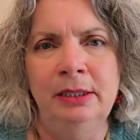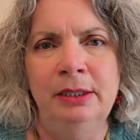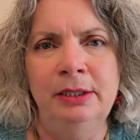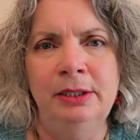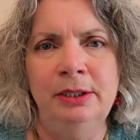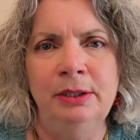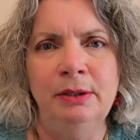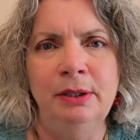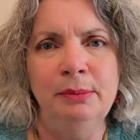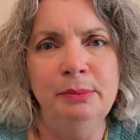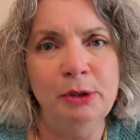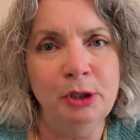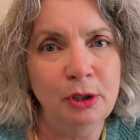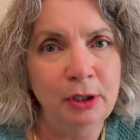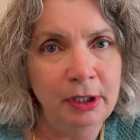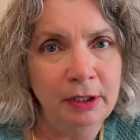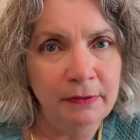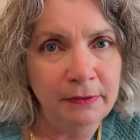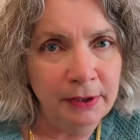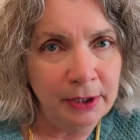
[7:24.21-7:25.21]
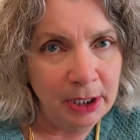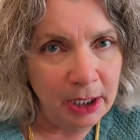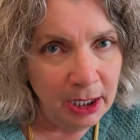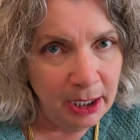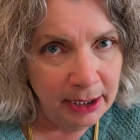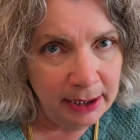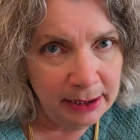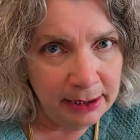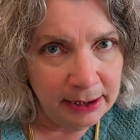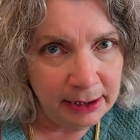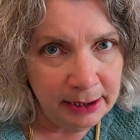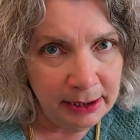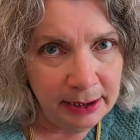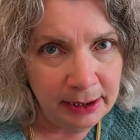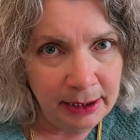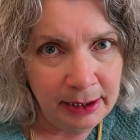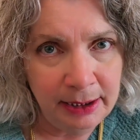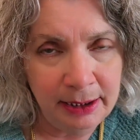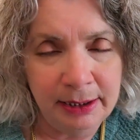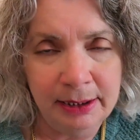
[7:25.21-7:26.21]
So I'm going for the iced
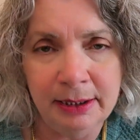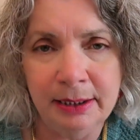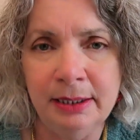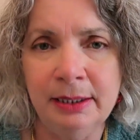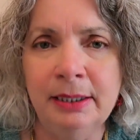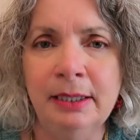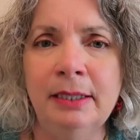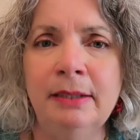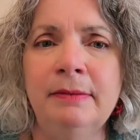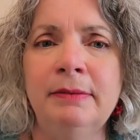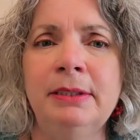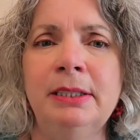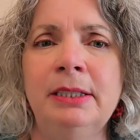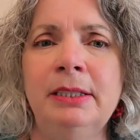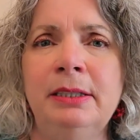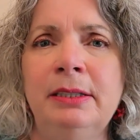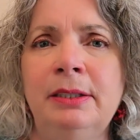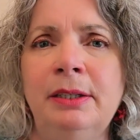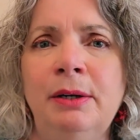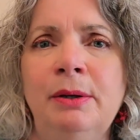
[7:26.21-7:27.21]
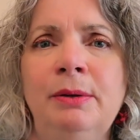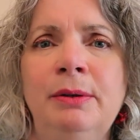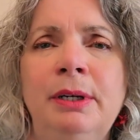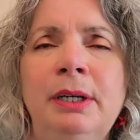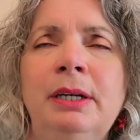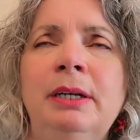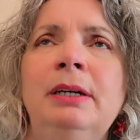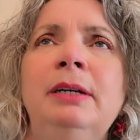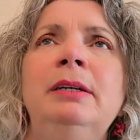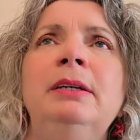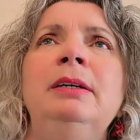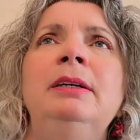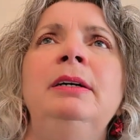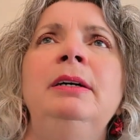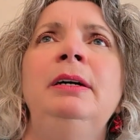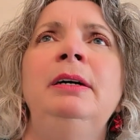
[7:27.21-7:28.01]
tea instead of a soda.